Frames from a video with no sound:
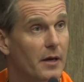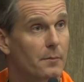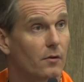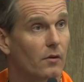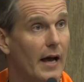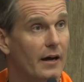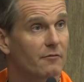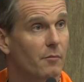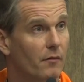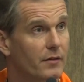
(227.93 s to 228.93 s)
people out
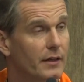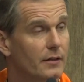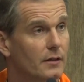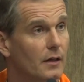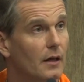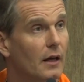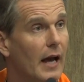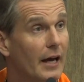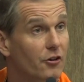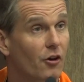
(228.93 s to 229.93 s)
of poverty
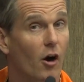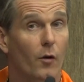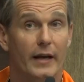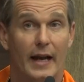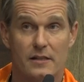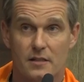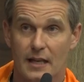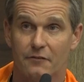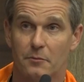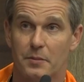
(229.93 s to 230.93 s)
and growing at
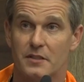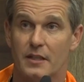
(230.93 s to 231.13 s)
7%,